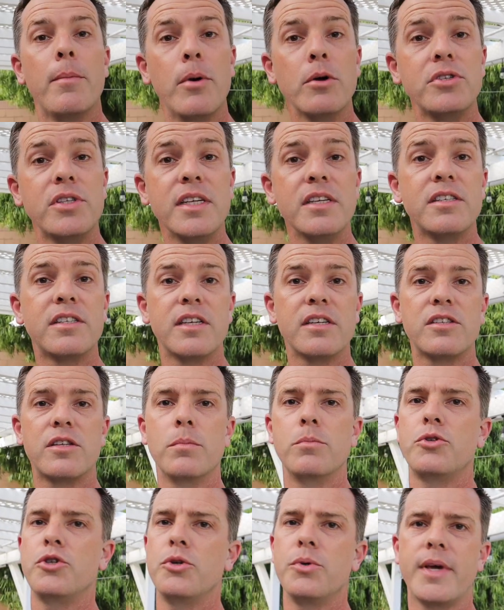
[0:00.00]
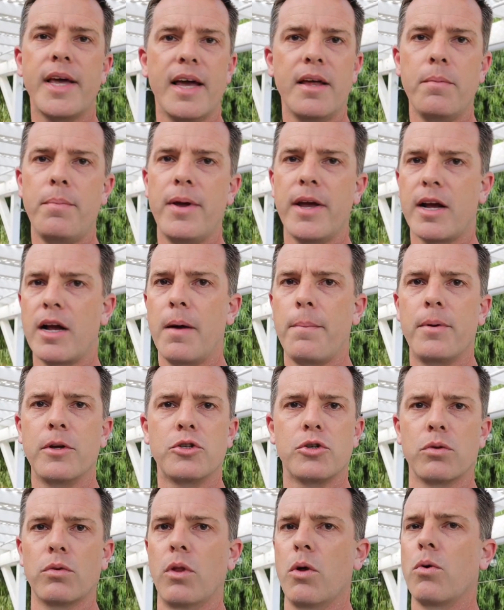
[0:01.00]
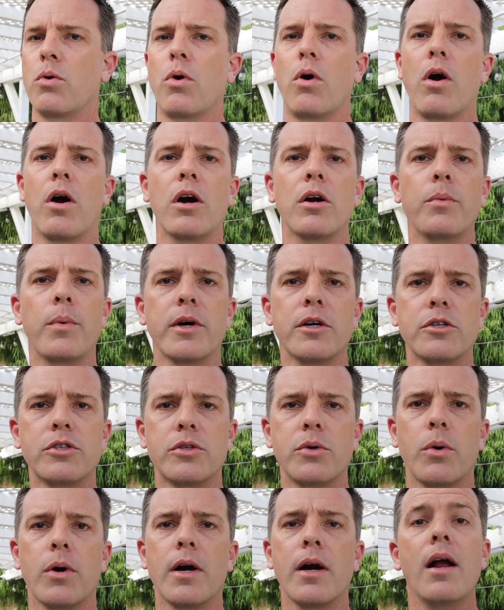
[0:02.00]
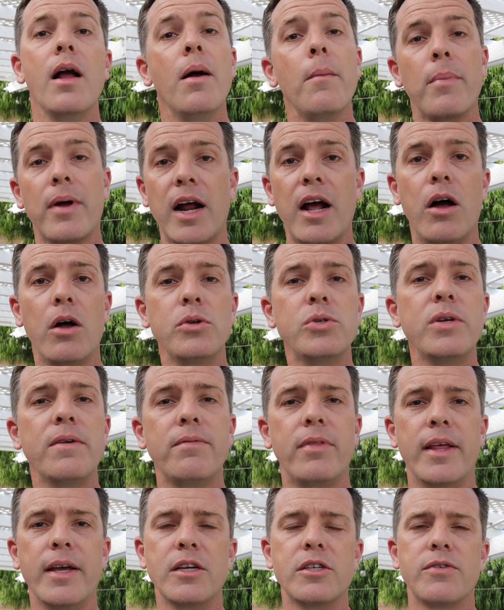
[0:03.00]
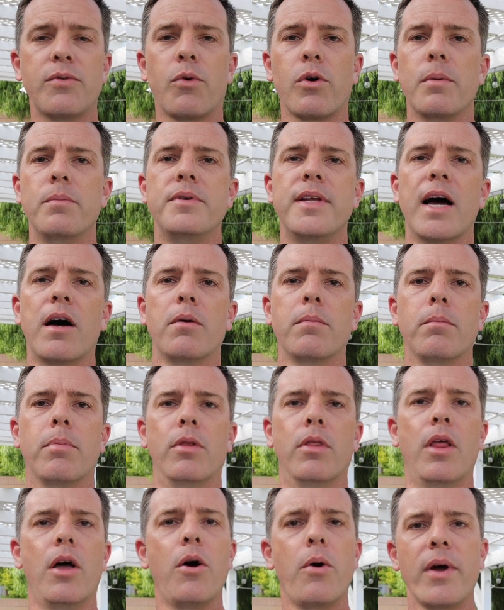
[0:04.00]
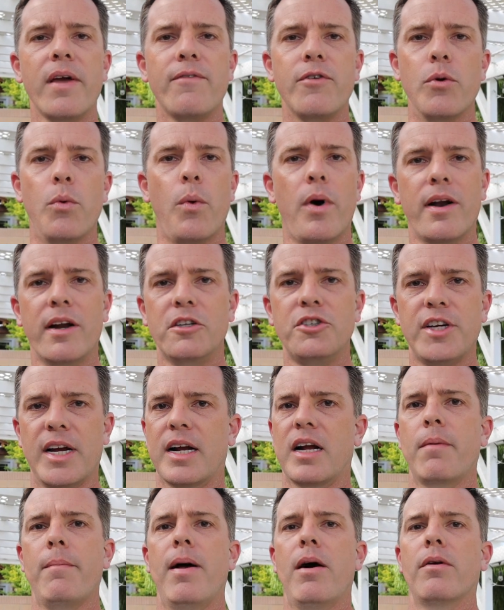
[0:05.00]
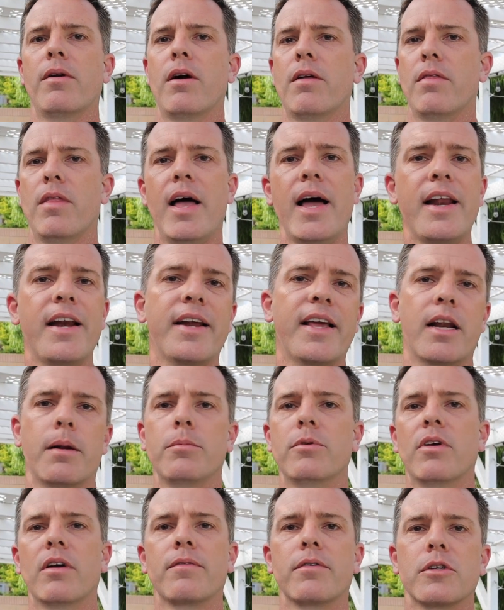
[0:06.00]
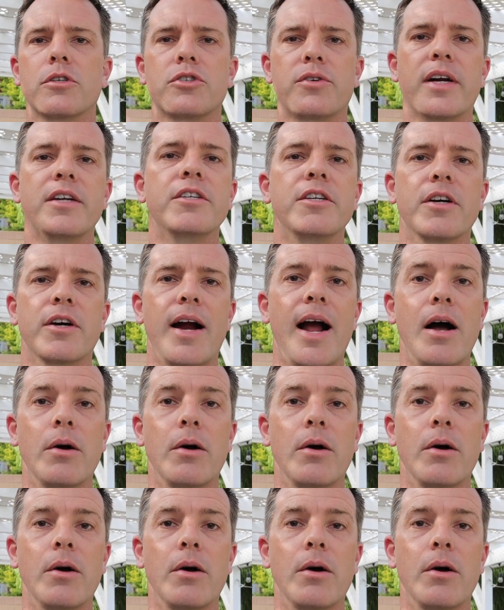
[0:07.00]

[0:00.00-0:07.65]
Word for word: Now, most of these systems you can pick up at your local hardware store, but I also have links for them down below if you want to check them out online and get them delivered straight to your